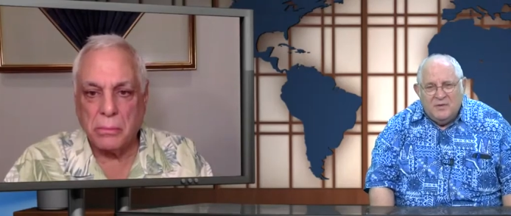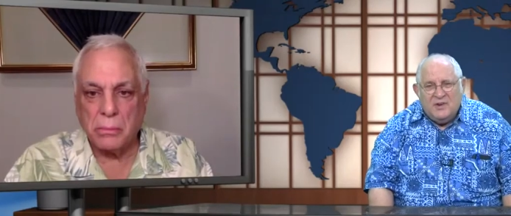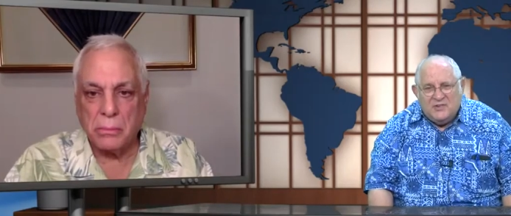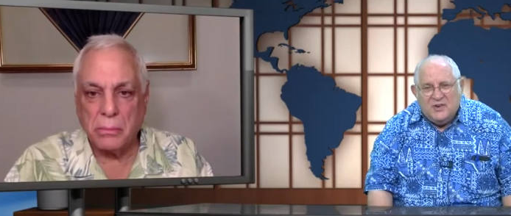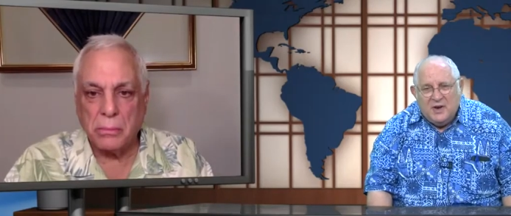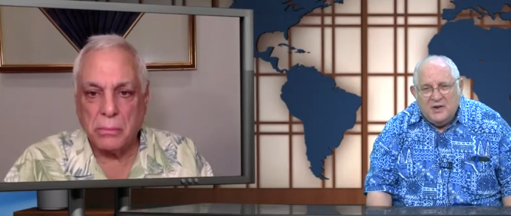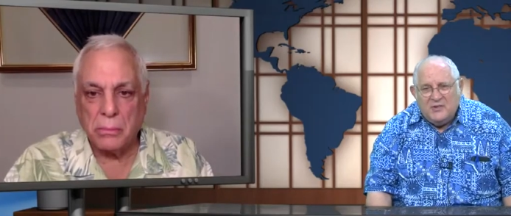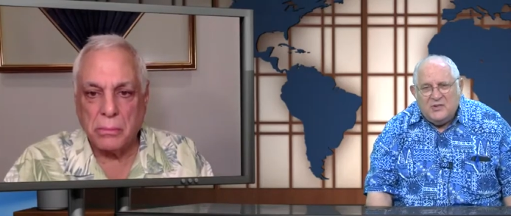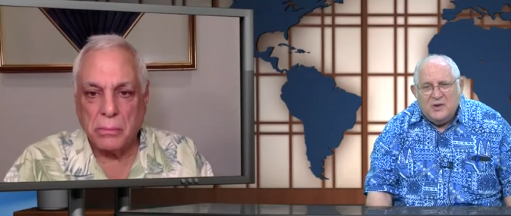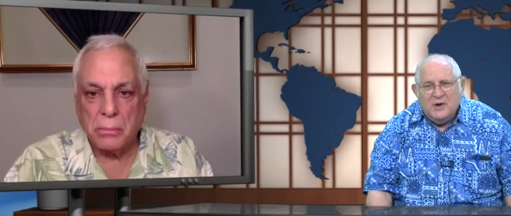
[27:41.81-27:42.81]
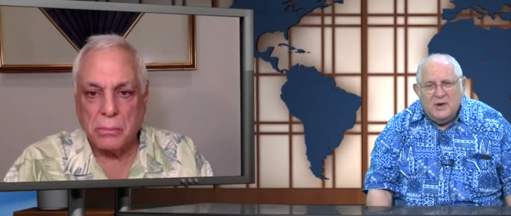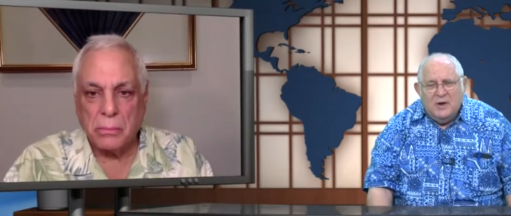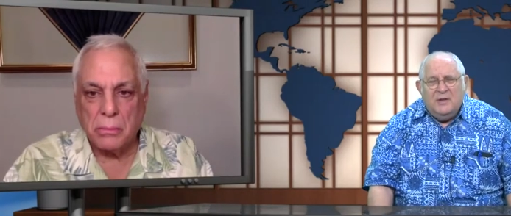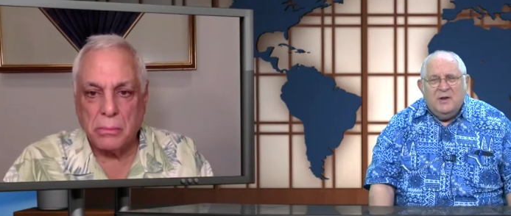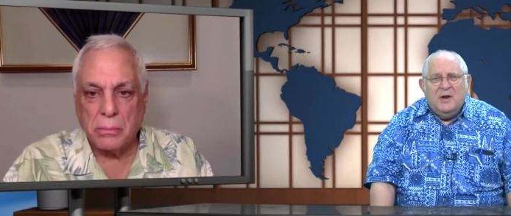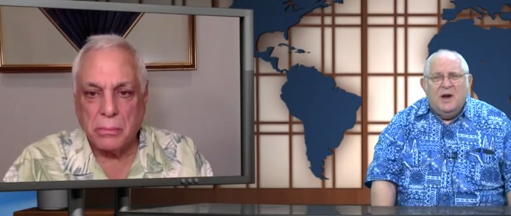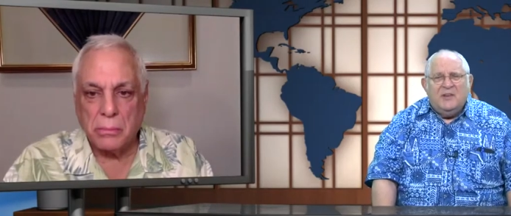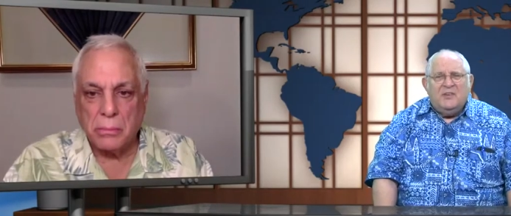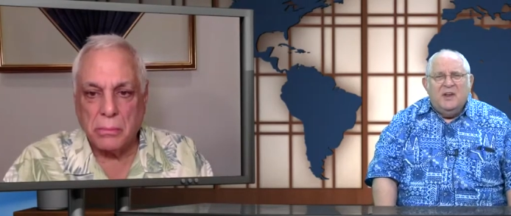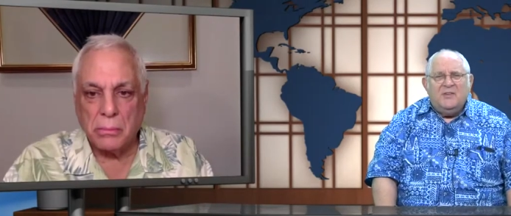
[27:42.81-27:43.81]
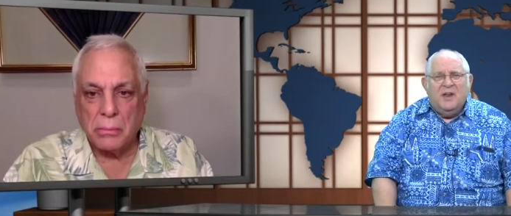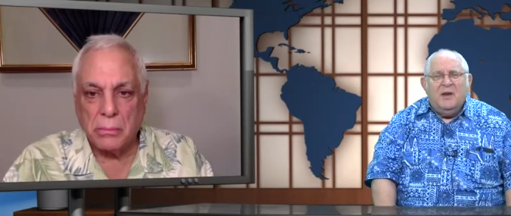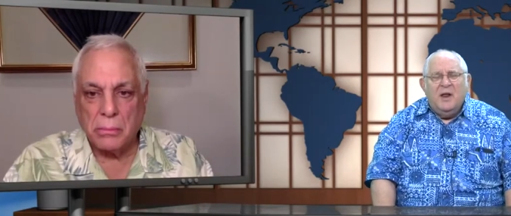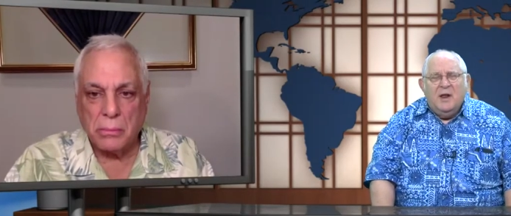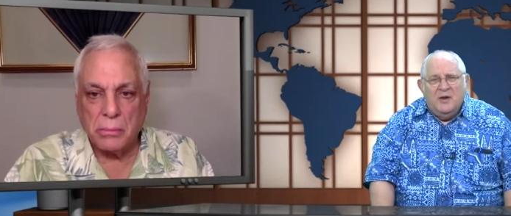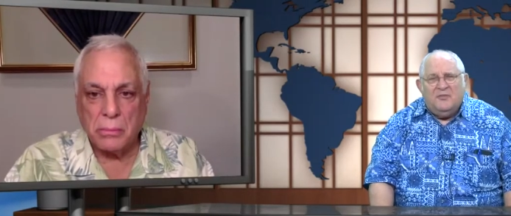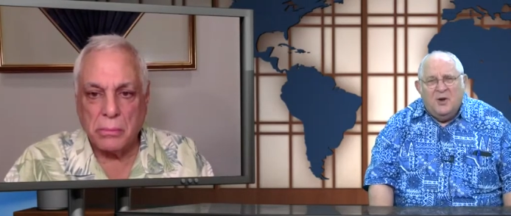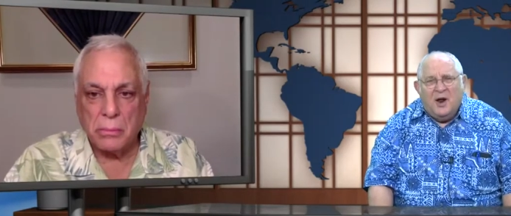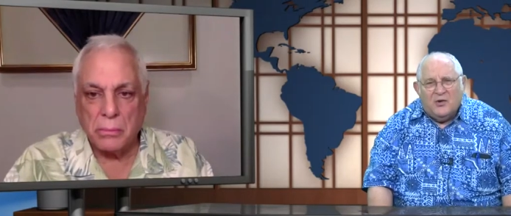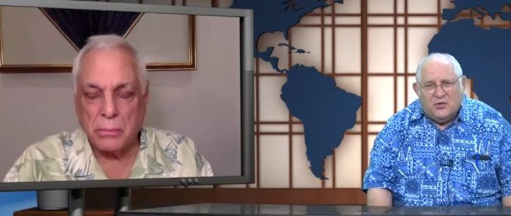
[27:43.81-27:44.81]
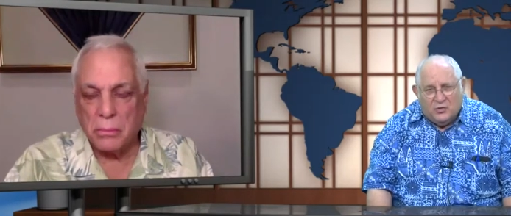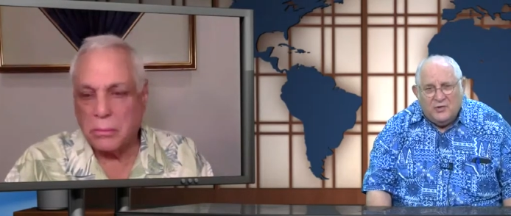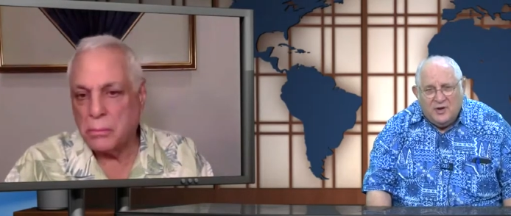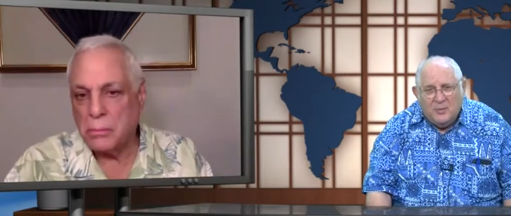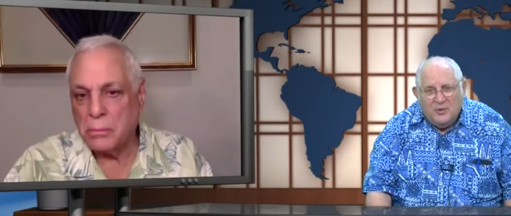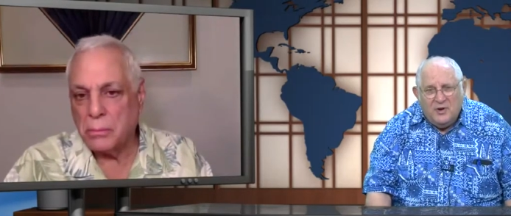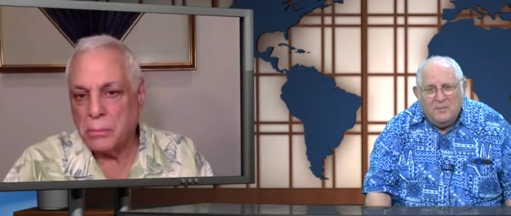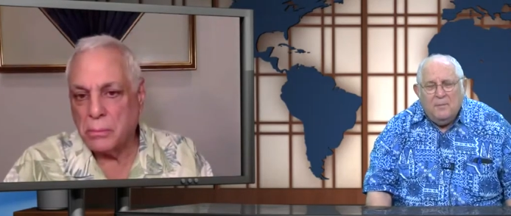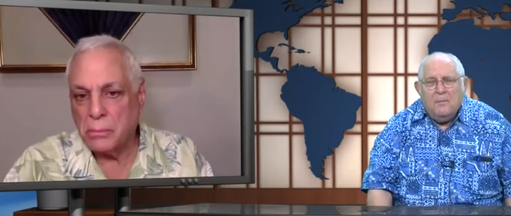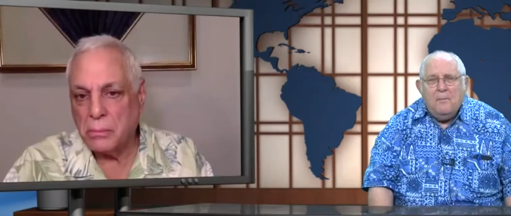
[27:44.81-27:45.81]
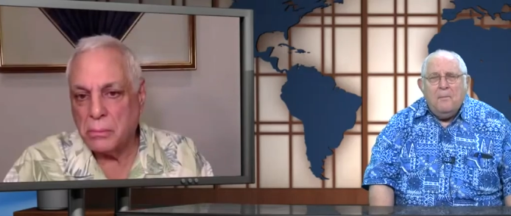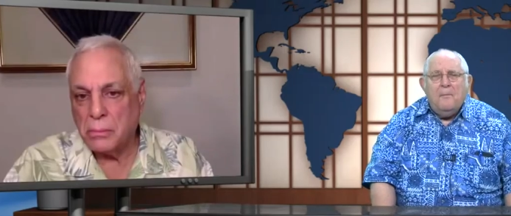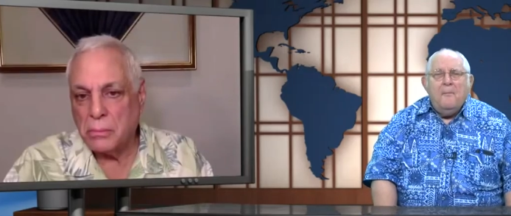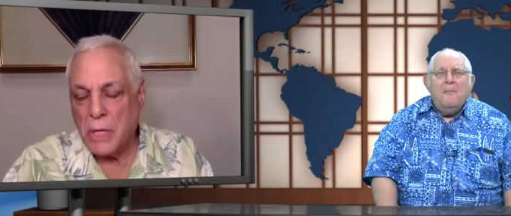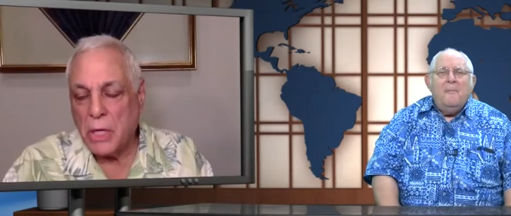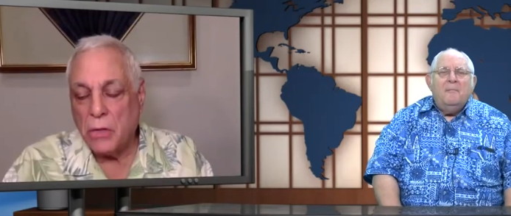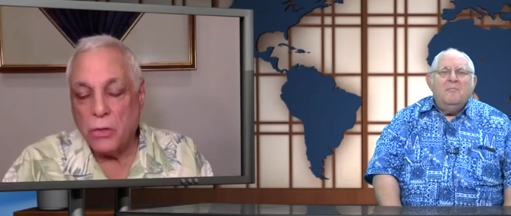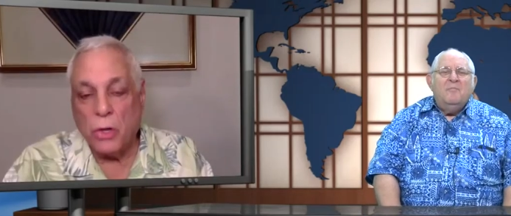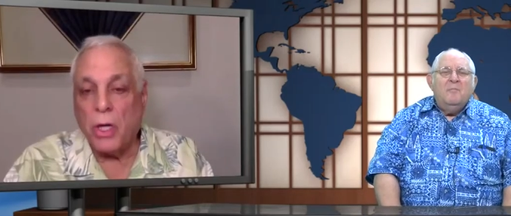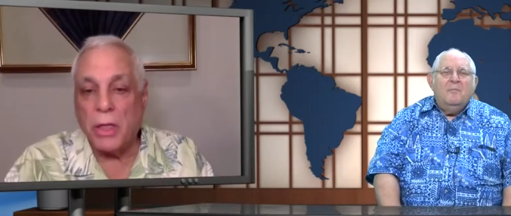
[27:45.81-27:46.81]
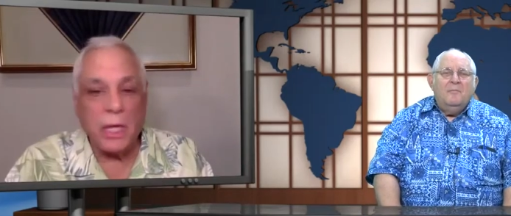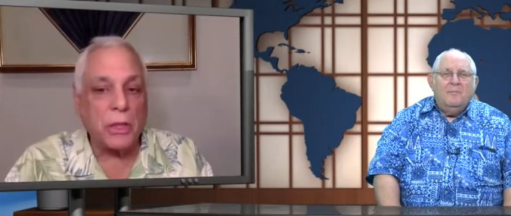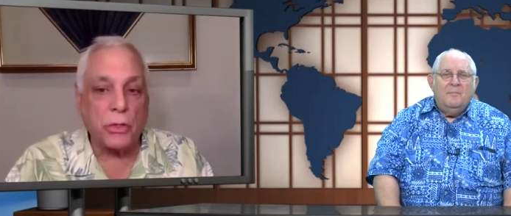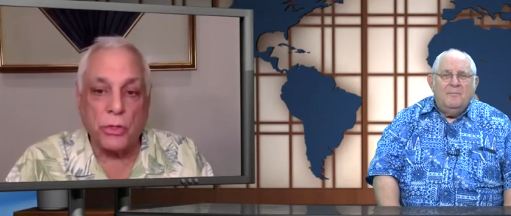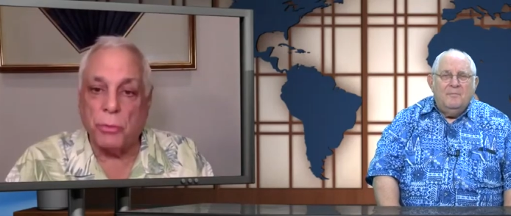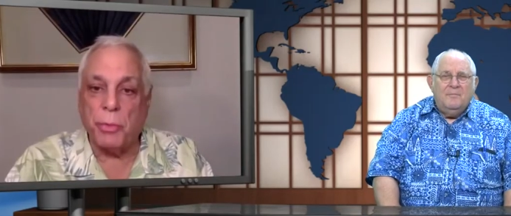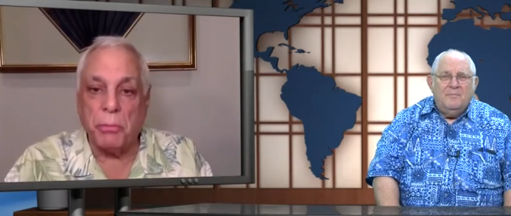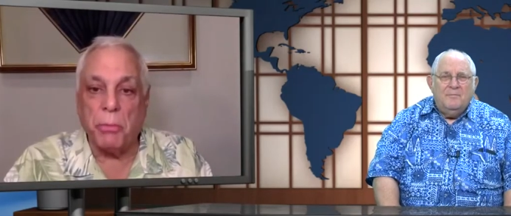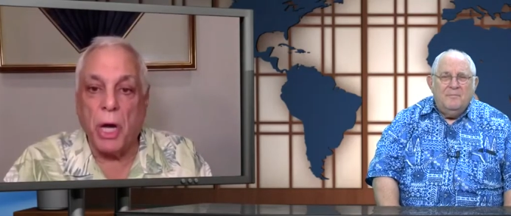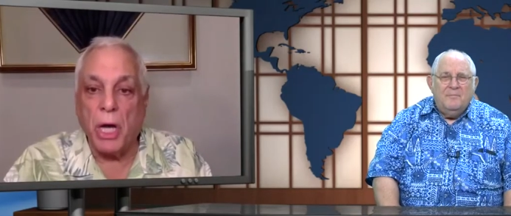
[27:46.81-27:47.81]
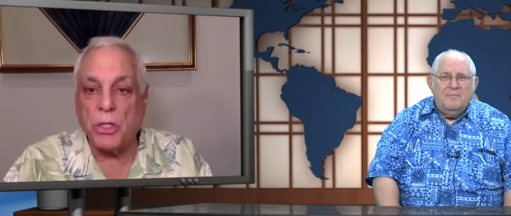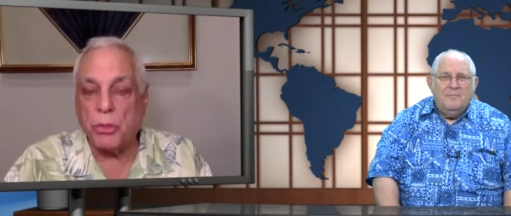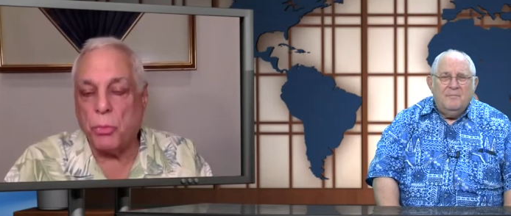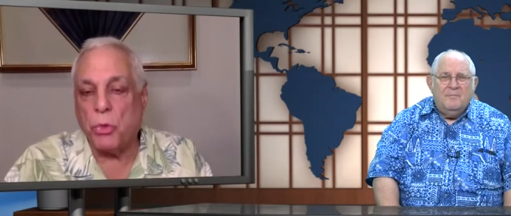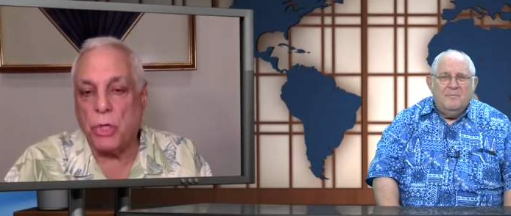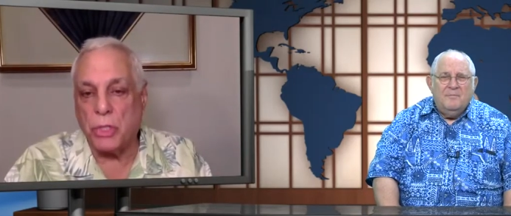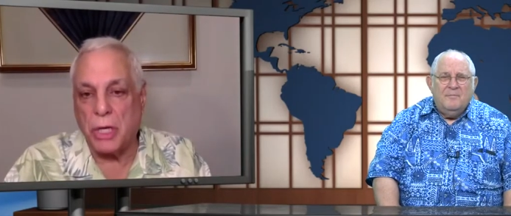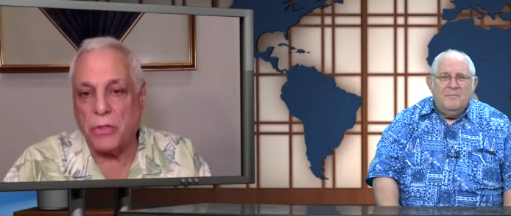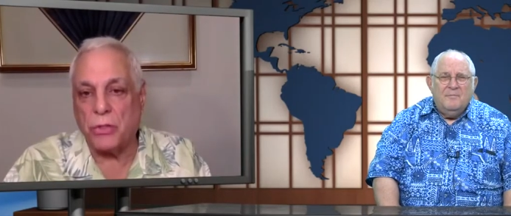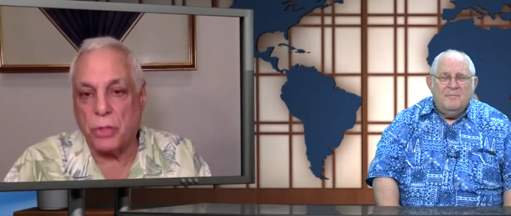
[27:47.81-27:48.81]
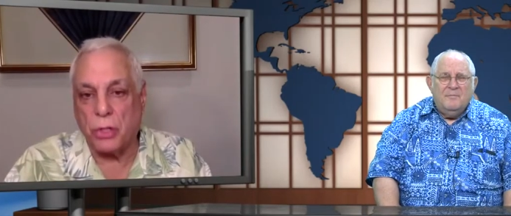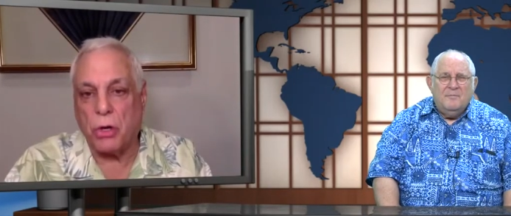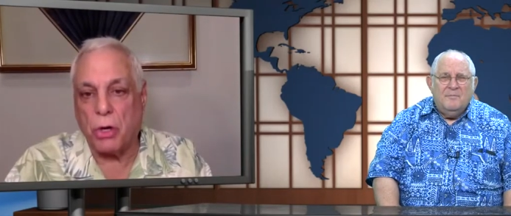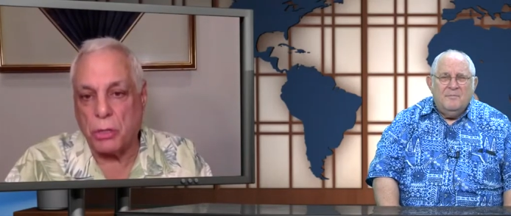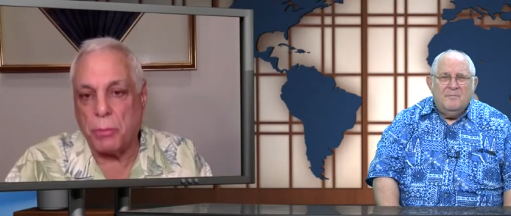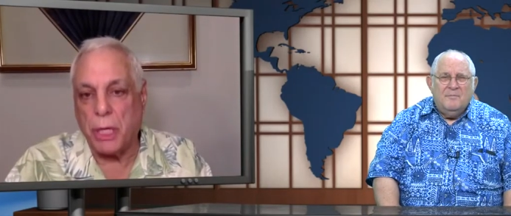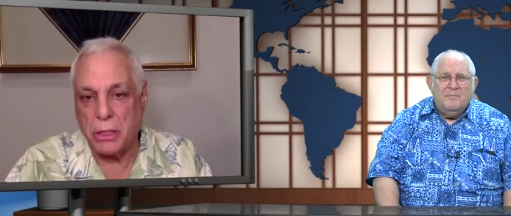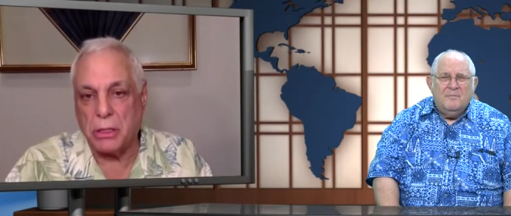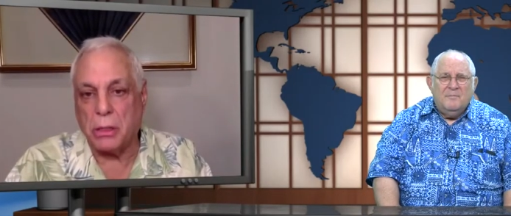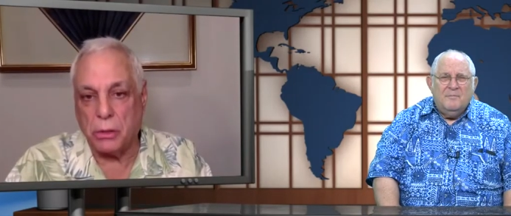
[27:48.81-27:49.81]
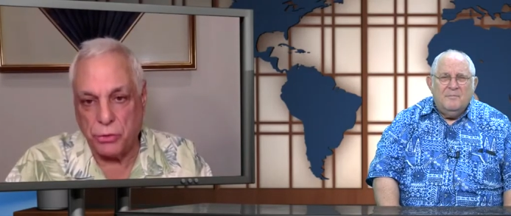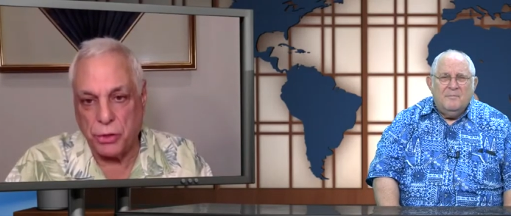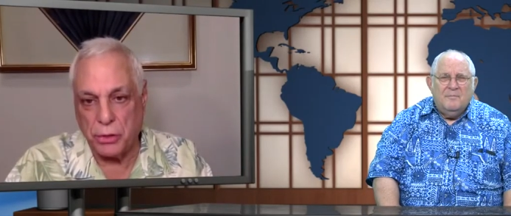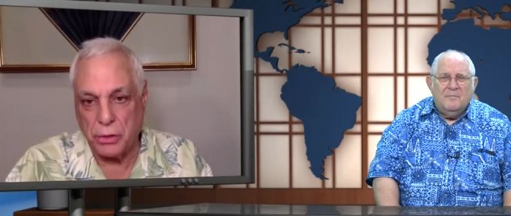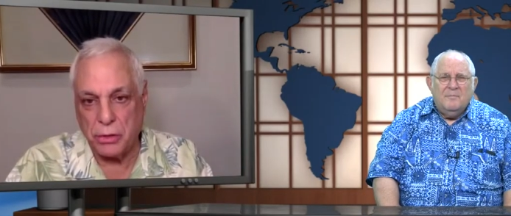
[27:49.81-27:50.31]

Speaker 1: these days in the United States? And if not, should there be?
Speaker 2: No, I think there should be much more attention to cost-based solutions.